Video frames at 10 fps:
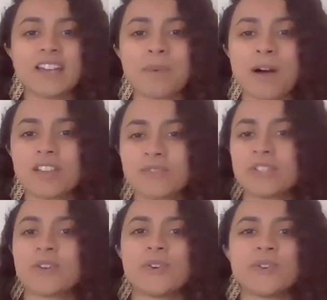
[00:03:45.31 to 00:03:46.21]
in
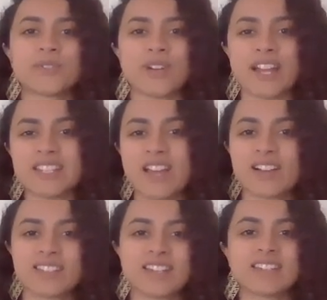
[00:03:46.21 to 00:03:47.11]
polyphenols or
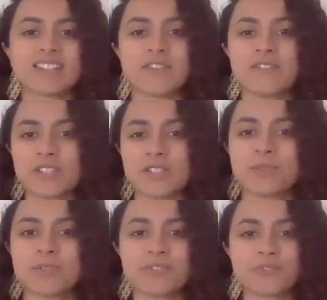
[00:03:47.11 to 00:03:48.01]
antioxidants like
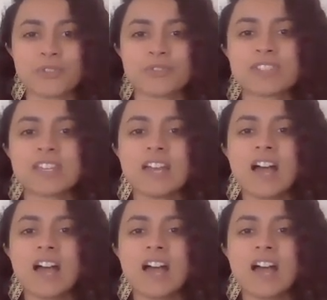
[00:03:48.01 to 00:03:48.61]
vegetables and fruits